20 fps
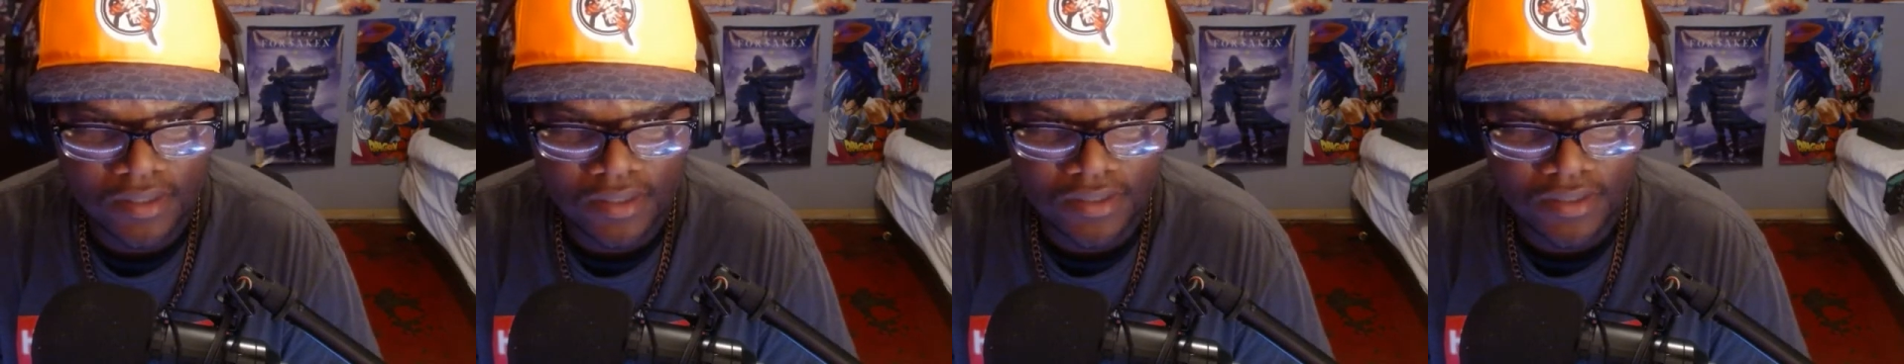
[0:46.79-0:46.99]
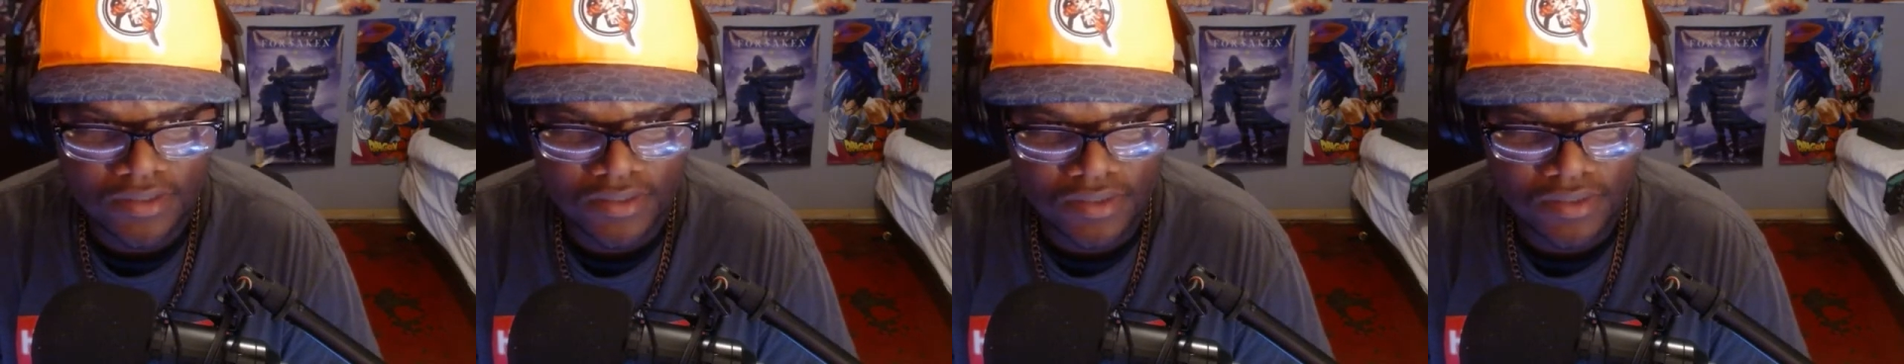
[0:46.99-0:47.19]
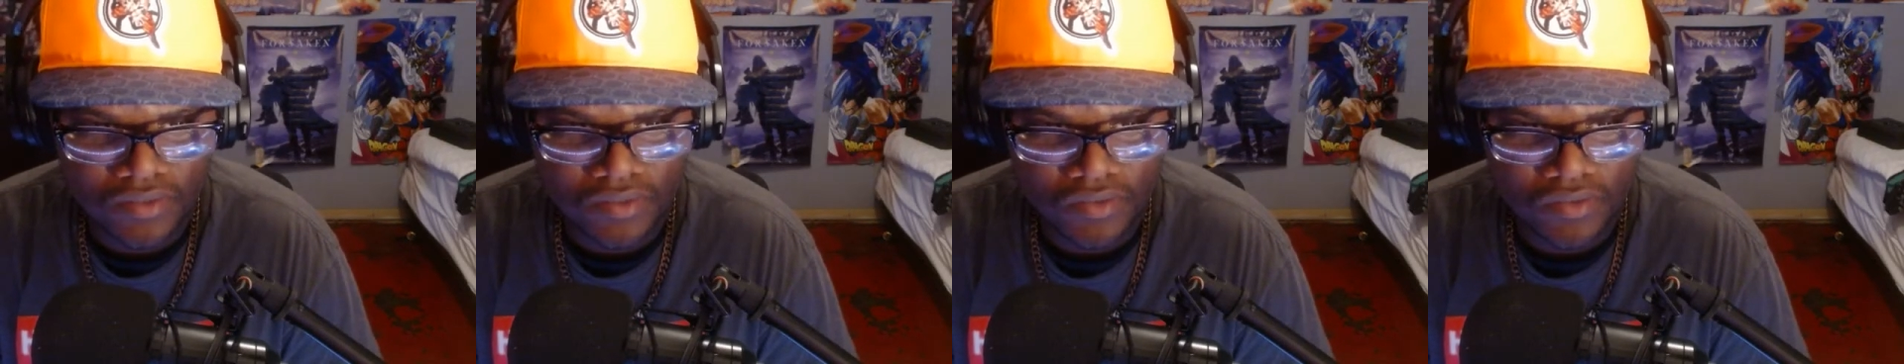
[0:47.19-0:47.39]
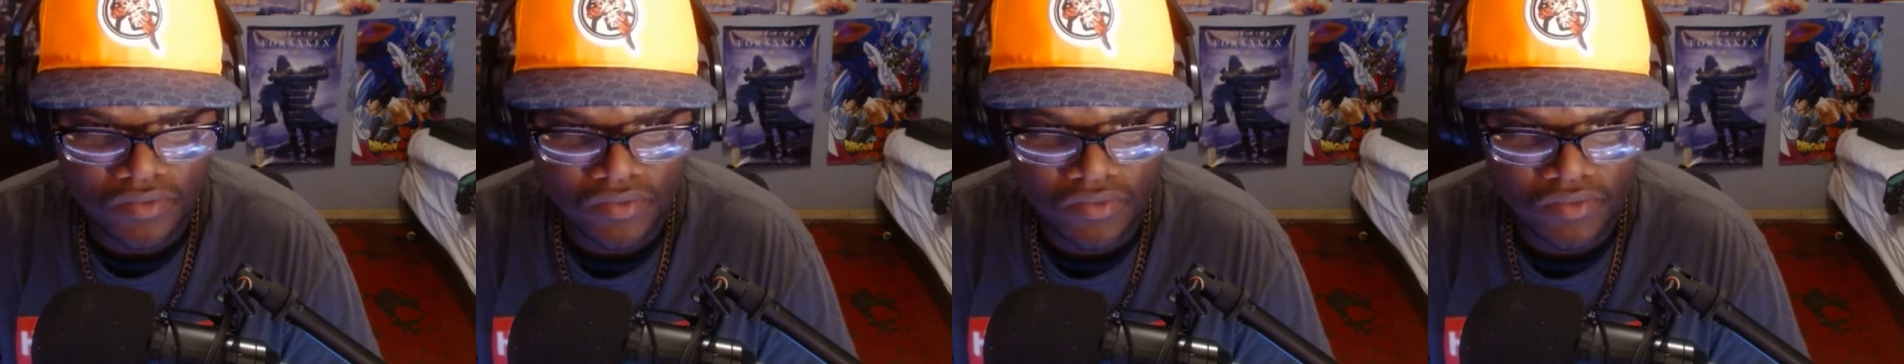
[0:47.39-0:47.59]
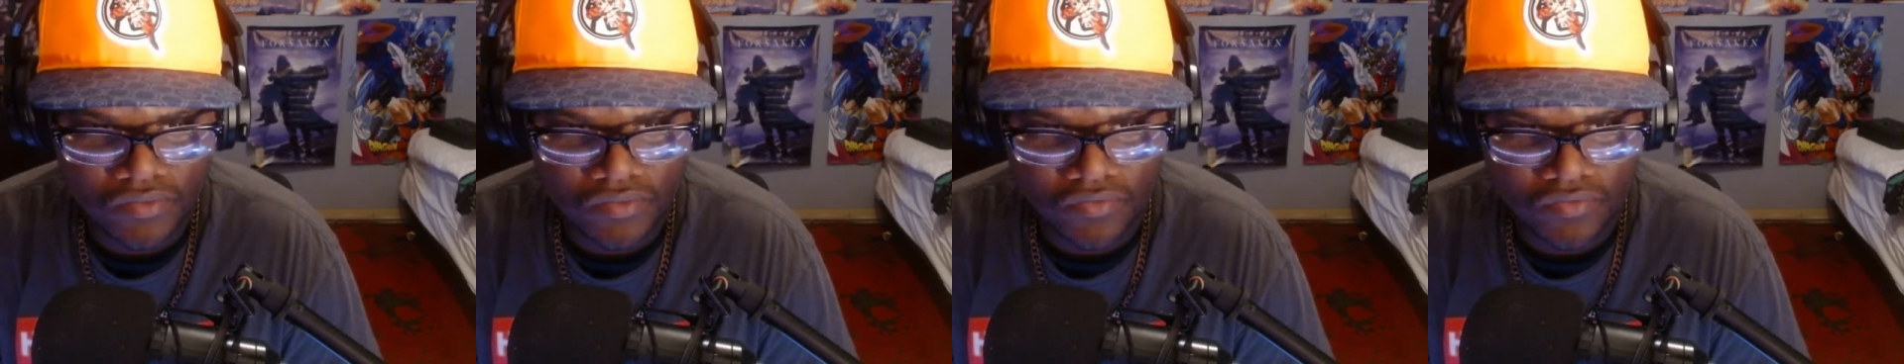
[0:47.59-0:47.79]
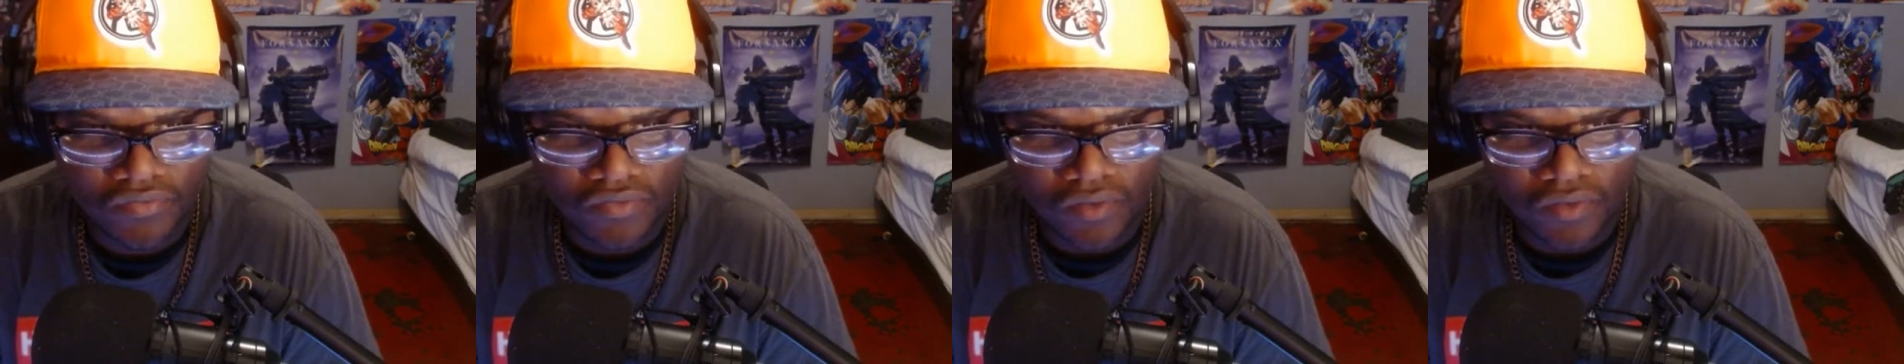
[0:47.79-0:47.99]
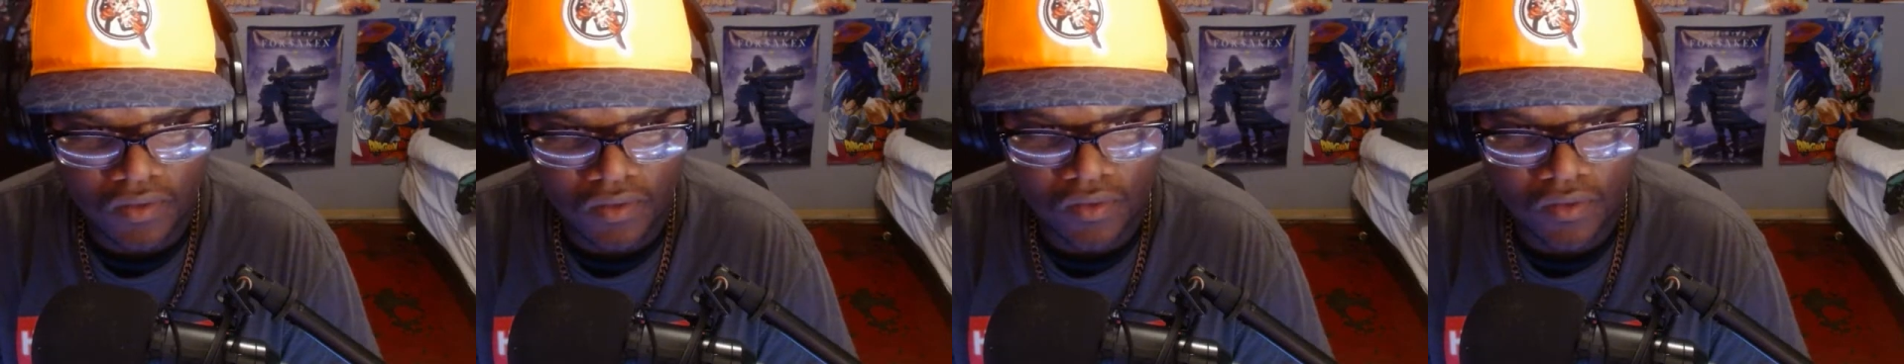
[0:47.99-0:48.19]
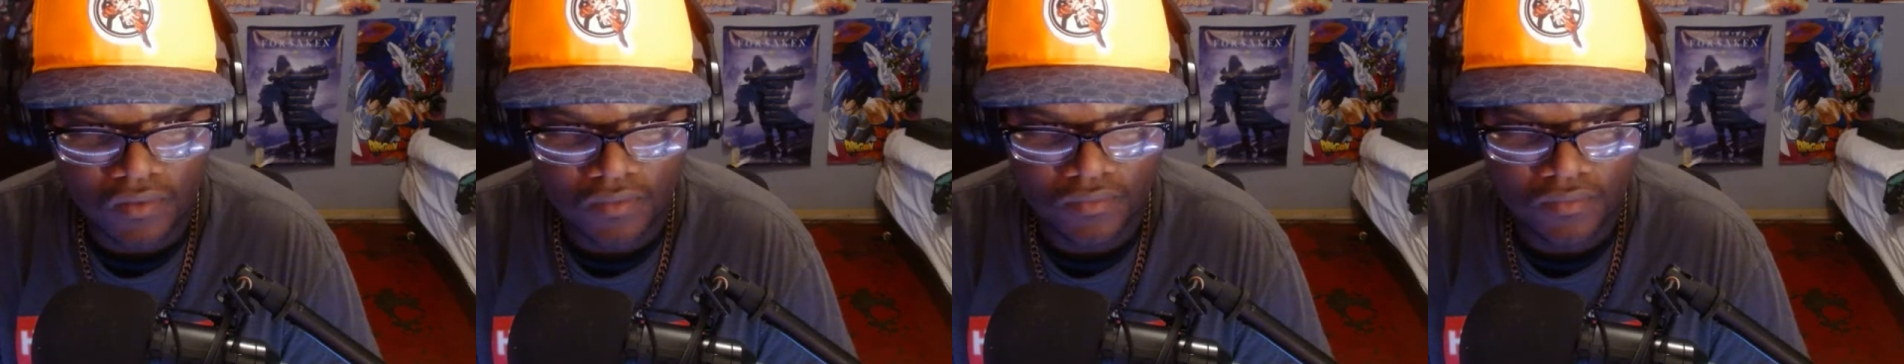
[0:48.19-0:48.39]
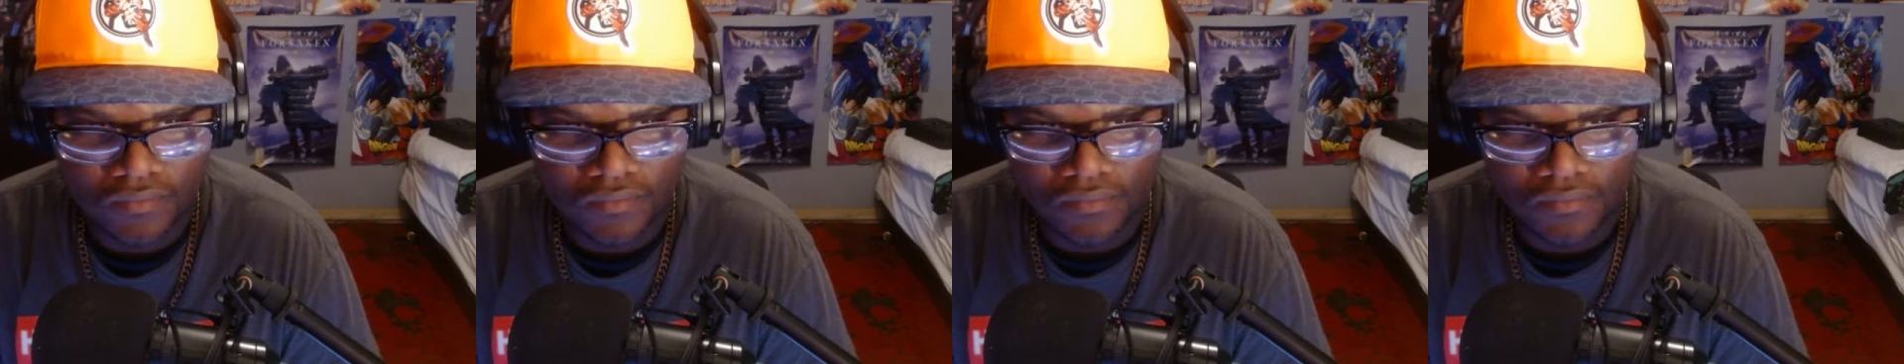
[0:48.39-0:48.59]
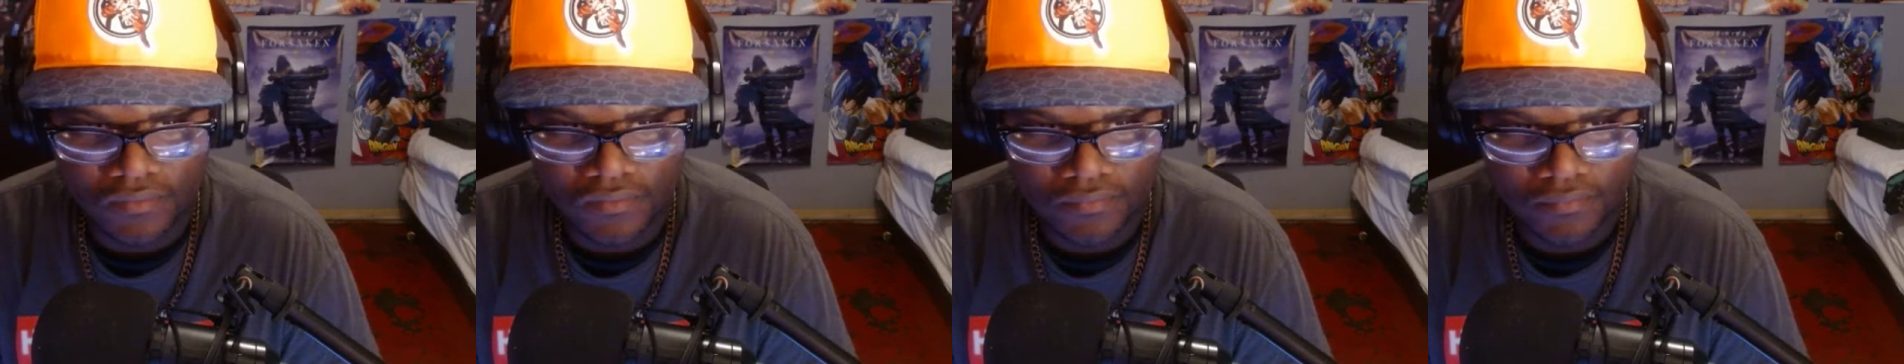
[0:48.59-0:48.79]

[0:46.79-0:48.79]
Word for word: This dude's full on